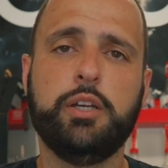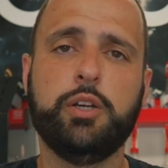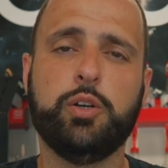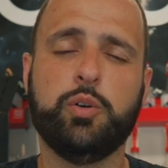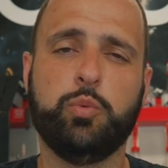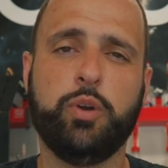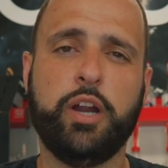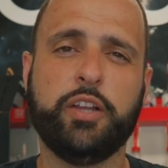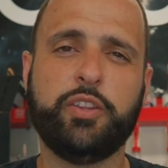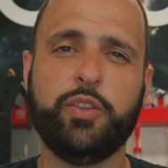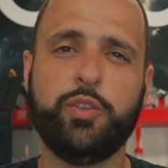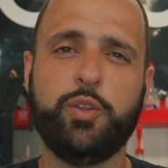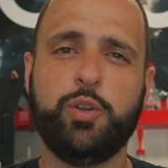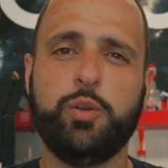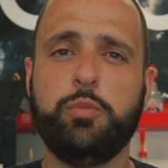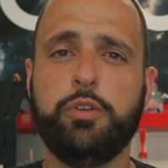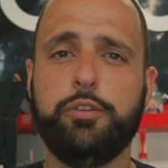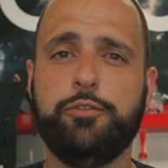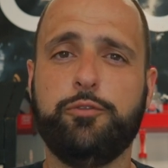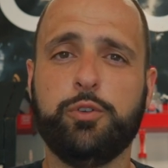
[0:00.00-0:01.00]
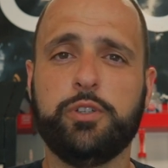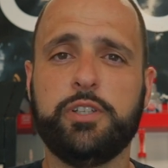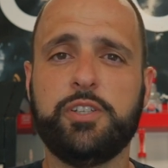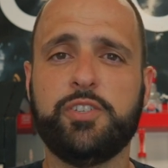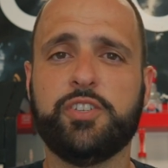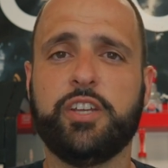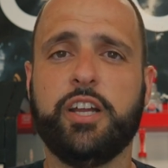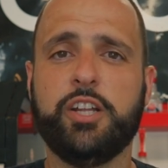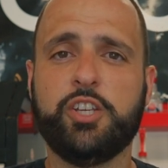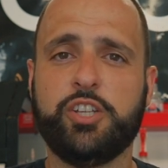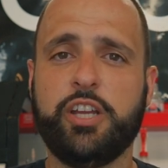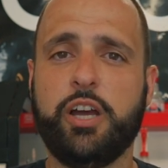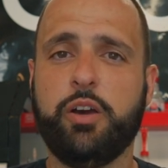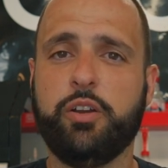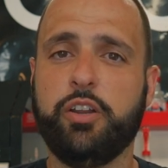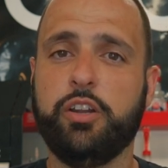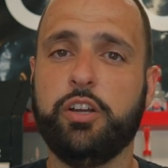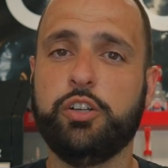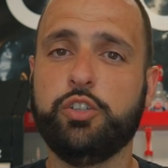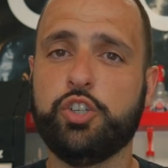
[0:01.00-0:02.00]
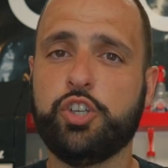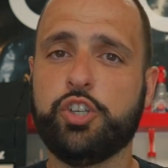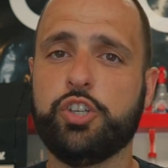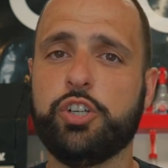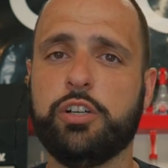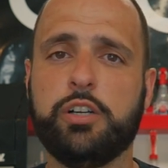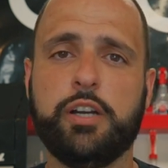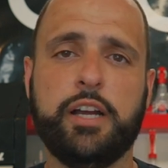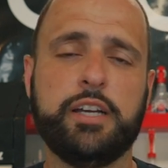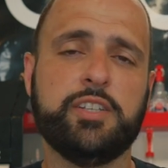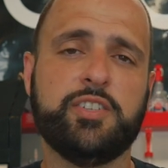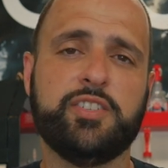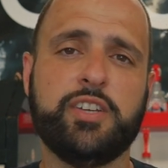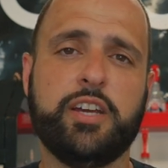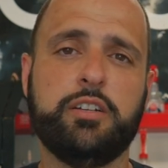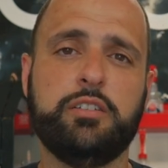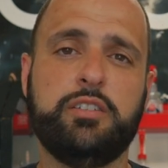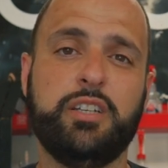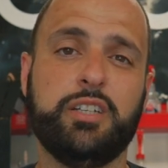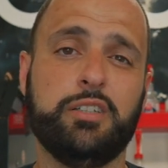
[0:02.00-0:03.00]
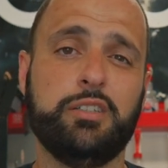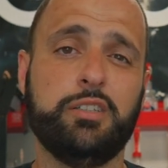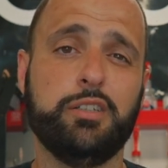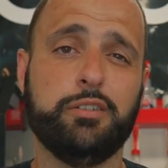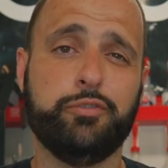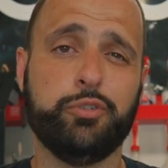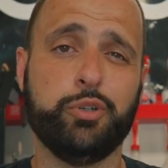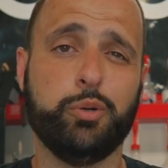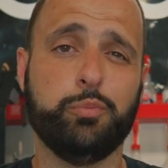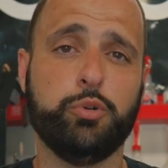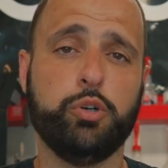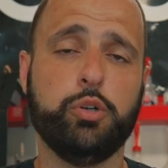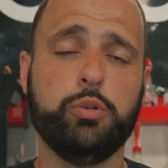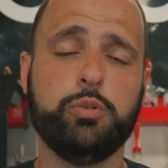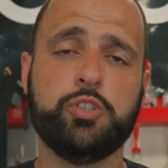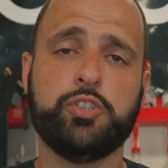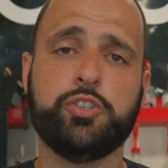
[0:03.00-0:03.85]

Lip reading: rather than to be fully sketched out and unsure, I decided to take a different approach.